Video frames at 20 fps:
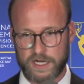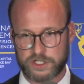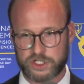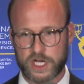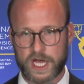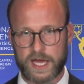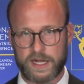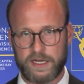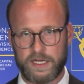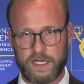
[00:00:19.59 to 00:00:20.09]

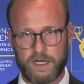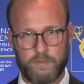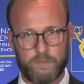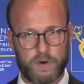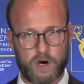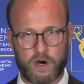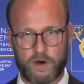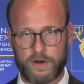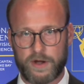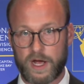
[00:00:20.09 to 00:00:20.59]
shot in
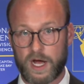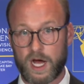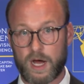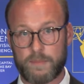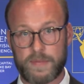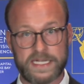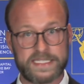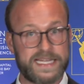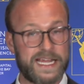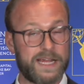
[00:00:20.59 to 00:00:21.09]
part
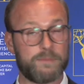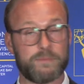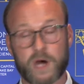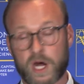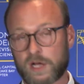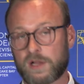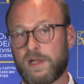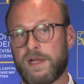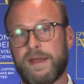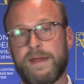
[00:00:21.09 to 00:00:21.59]
by Dan
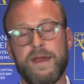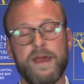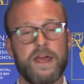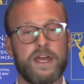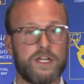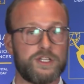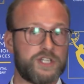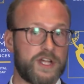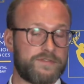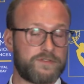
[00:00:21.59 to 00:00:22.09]
Buckley
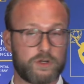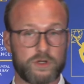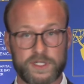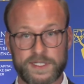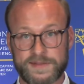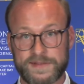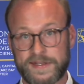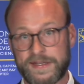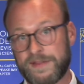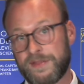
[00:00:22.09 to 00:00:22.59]
and Jeff
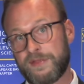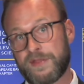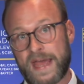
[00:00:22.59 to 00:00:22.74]
Cridlin.